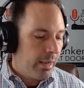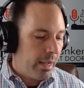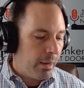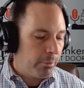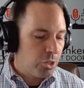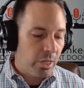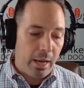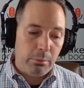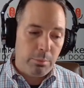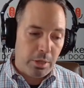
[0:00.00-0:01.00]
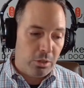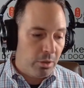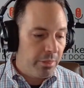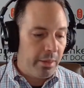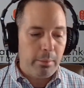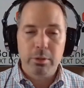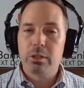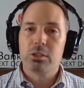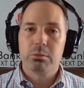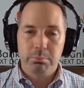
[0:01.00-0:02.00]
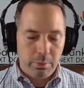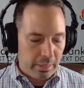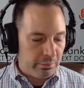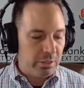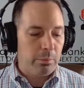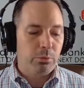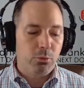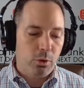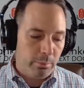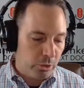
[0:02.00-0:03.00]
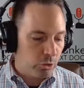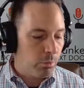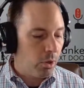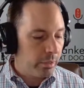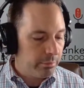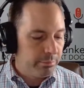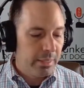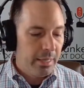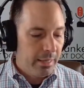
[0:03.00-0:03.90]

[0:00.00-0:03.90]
uh, which, again, would be a good thing because, like I've said before, Mr. Martin